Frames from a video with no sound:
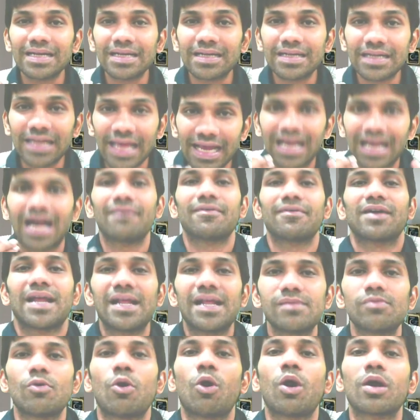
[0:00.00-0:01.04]
take our
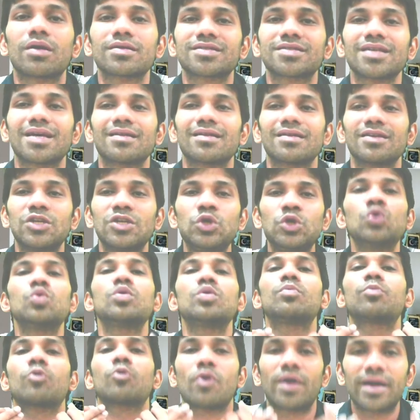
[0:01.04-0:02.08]
help, or sir, you
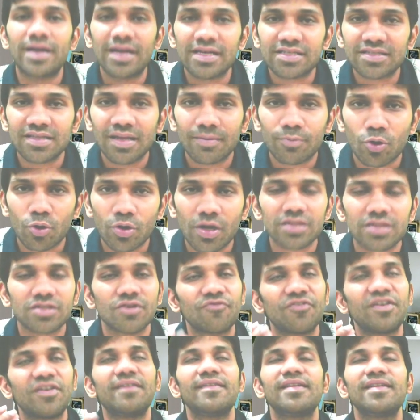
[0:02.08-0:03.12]
provide us the products,
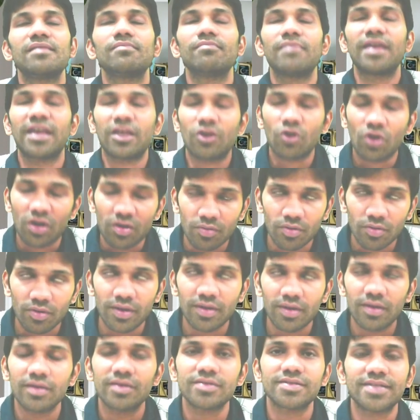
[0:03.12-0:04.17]
we will make your
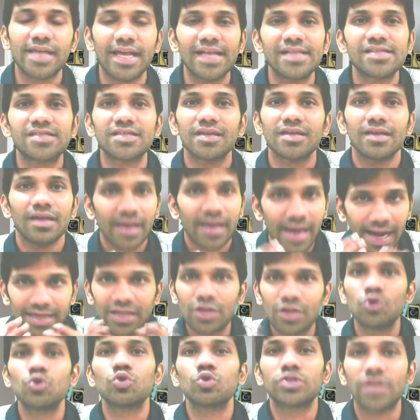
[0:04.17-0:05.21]
sales at a
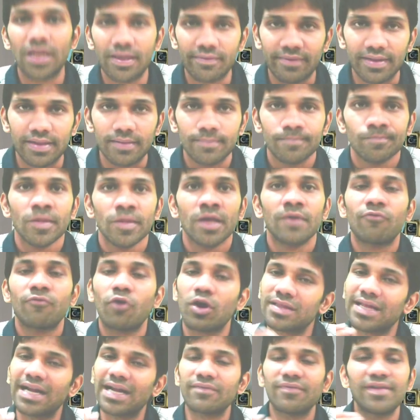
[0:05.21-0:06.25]
huge level. For
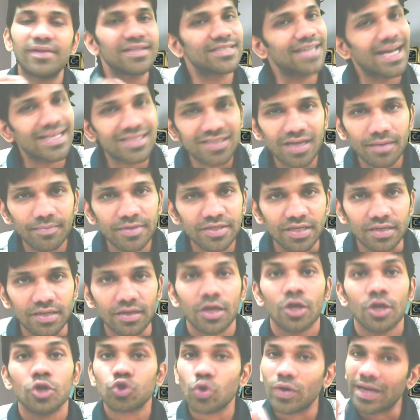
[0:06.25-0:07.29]
that we'll charge commission.
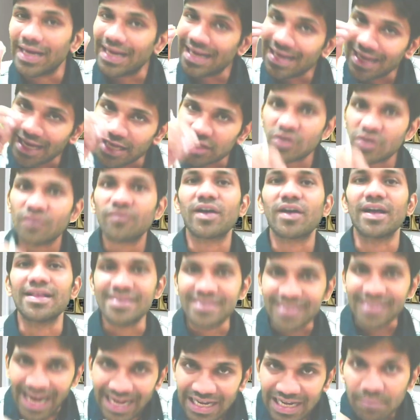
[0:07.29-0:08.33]
So in case of
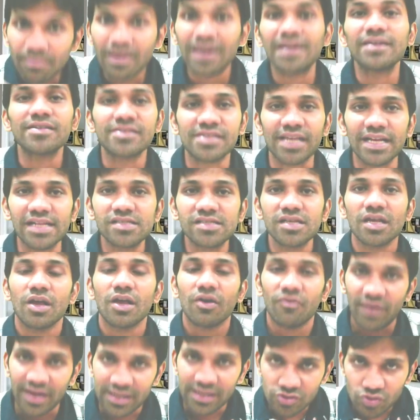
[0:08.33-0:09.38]
consignment sales,
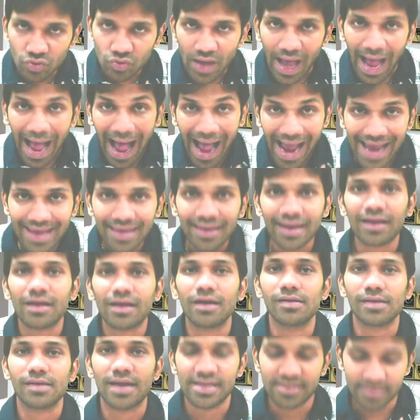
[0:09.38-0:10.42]
when should I
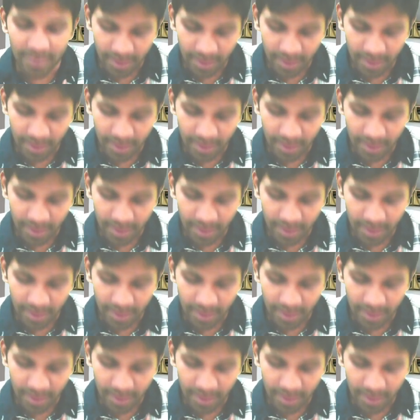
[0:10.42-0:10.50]
recognize the